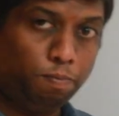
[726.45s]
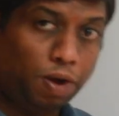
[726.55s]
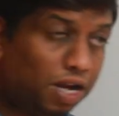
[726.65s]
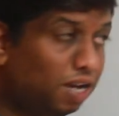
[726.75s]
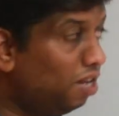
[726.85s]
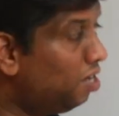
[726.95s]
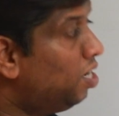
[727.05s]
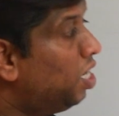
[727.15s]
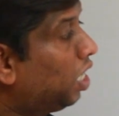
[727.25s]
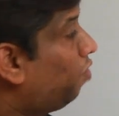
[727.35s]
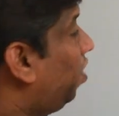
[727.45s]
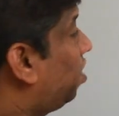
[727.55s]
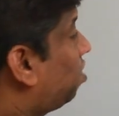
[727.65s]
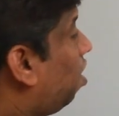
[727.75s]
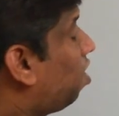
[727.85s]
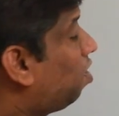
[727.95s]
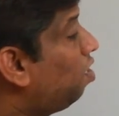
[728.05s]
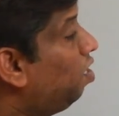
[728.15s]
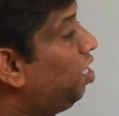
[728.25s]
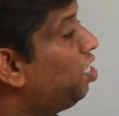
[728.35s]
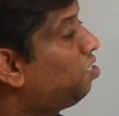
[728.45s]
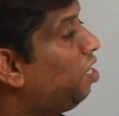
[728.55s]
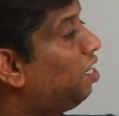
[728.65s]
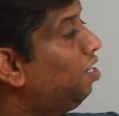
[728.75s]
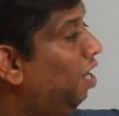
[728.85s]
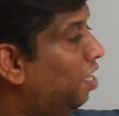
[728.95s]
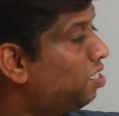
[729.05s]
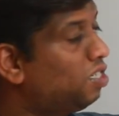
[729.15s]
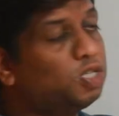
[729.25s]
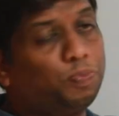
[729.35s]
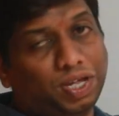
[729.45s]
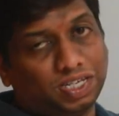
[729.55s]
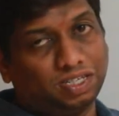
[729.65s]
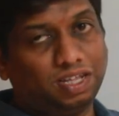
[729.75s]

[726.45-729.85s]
But Quicksort is taking less space.